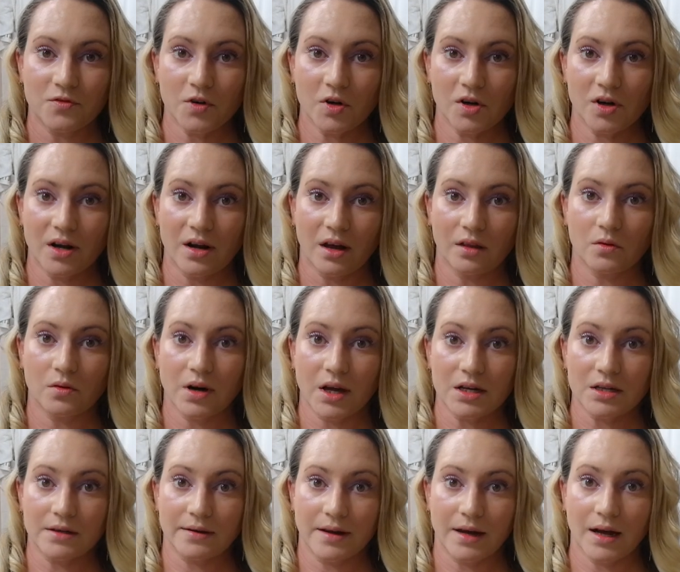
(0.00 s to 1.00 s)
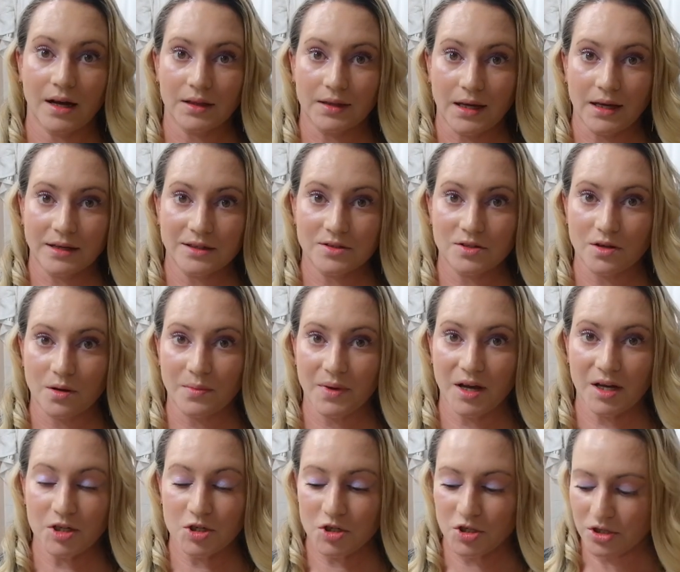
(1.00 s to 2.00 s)
for another one I did not like so
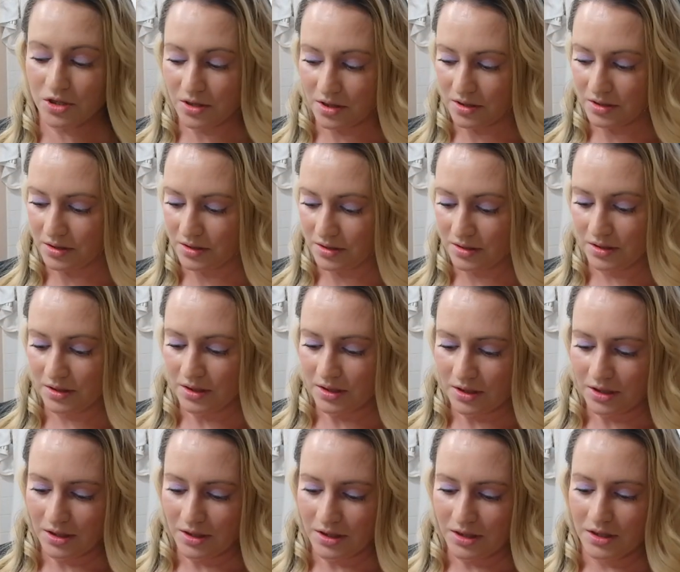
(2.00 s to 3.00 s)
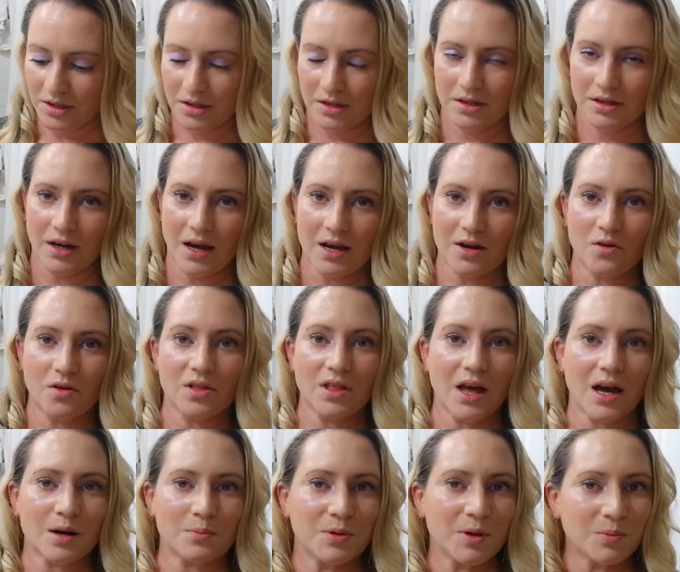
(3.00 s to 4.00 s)
much, I know a
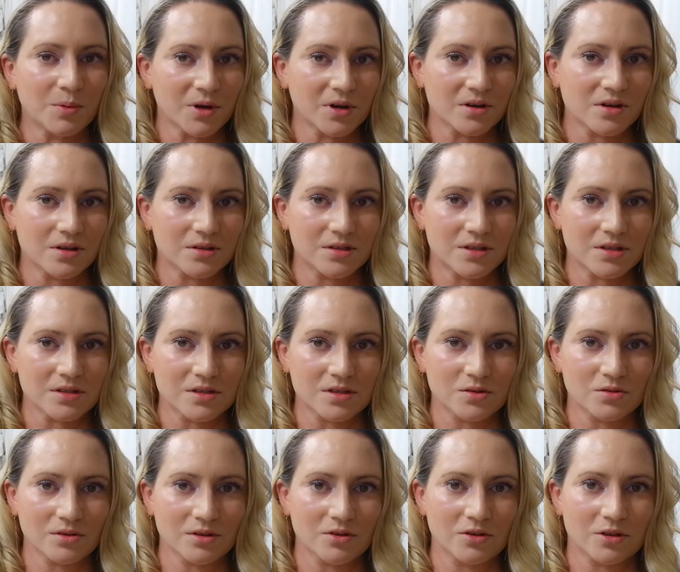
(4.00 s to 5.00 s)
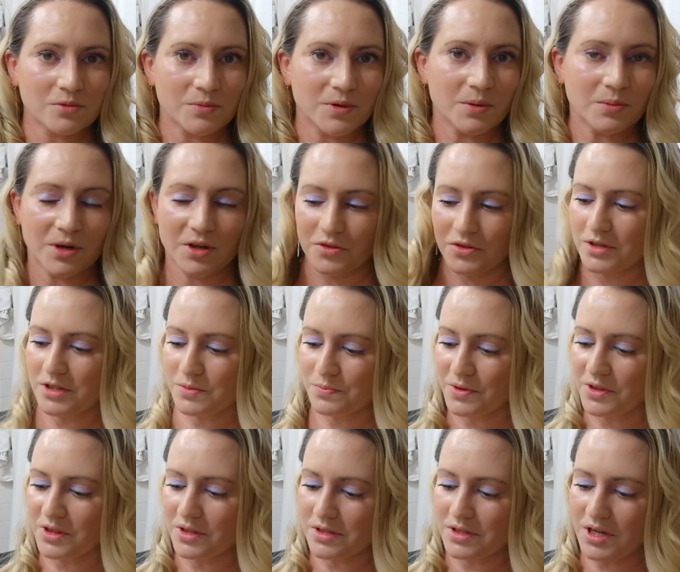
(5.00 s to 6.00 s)
lot of people are going to disagree with me about this,
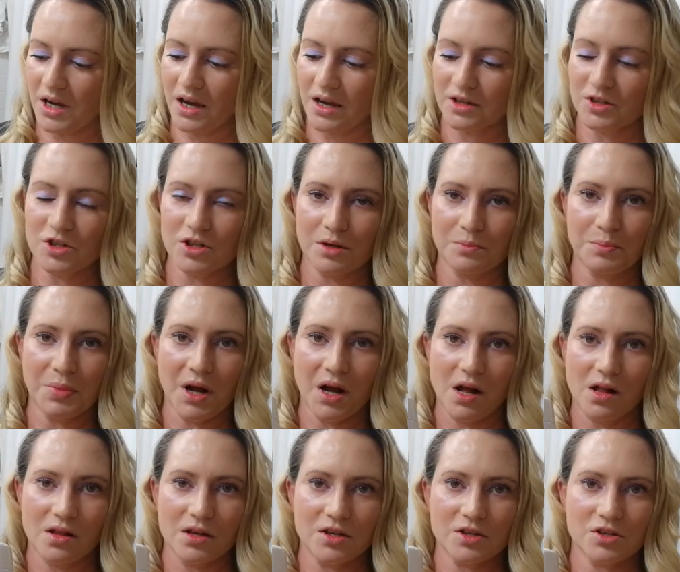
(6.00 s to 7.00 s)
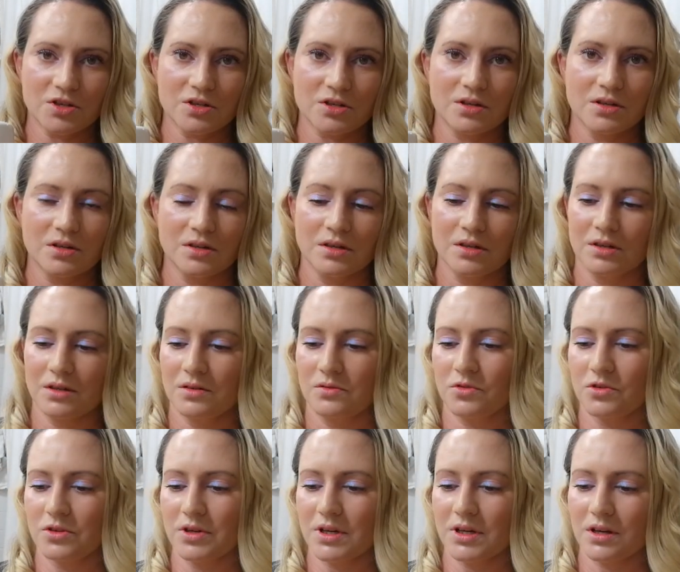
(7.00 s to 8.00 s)
but the Tatcha polished,
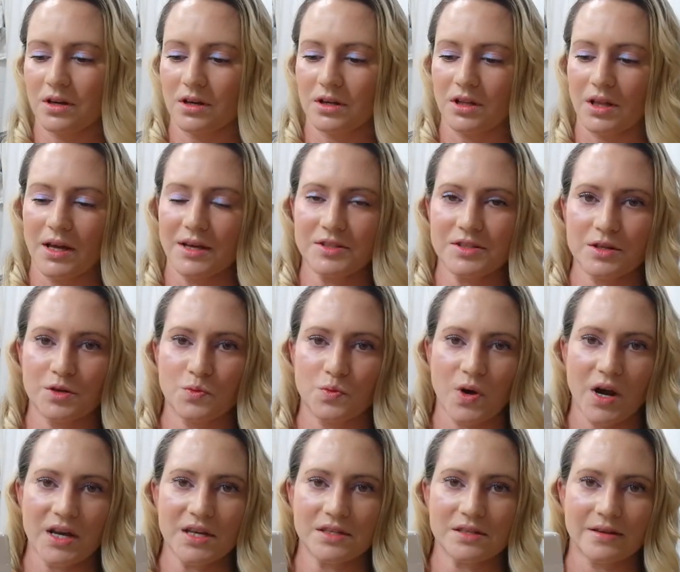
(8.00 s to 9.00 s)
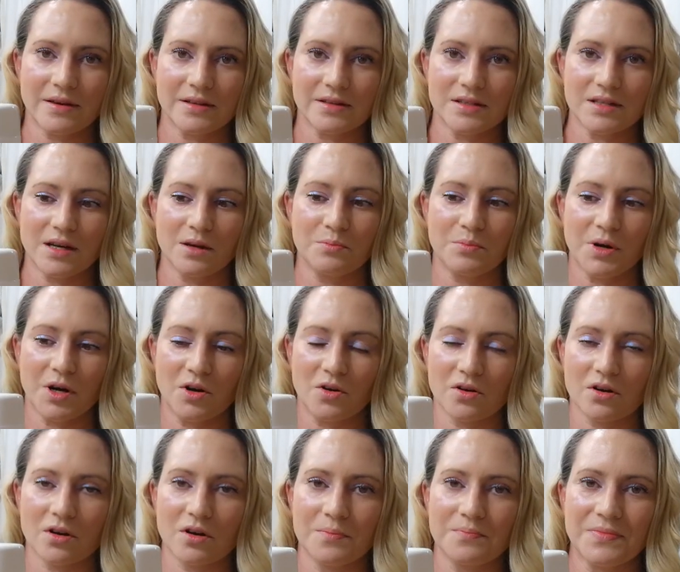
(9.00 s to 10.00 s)
what they call it, classic rice enzyme
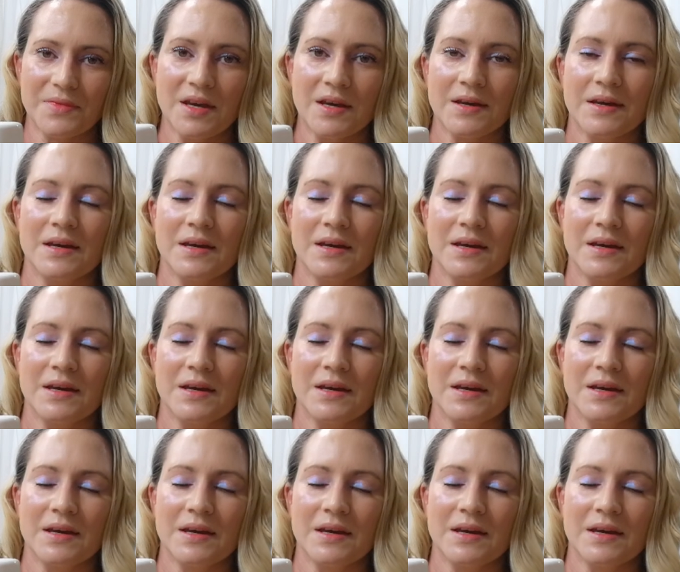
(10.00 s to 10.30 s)
powder,